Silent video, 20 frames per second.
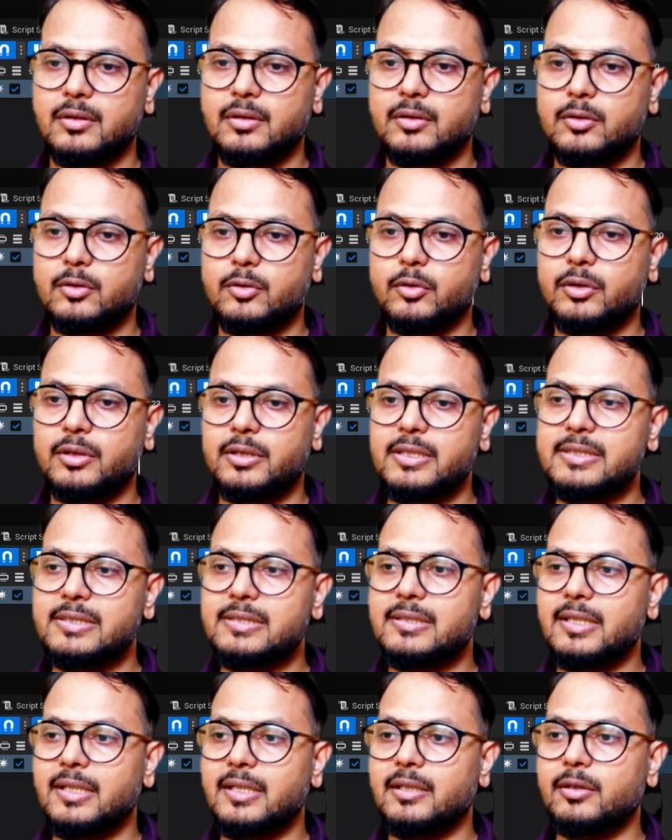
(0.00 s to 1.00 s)
So this
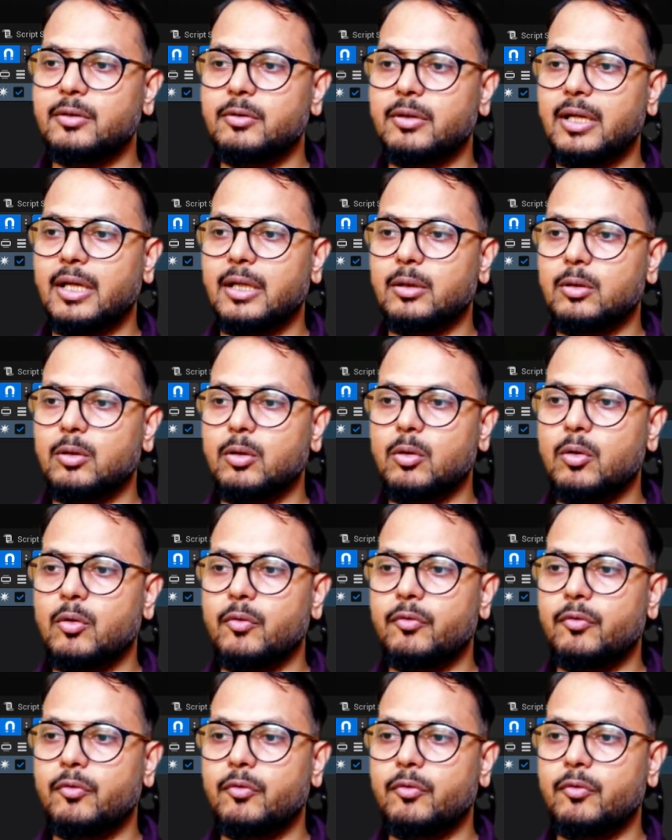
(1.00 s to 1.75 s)
thing, you can go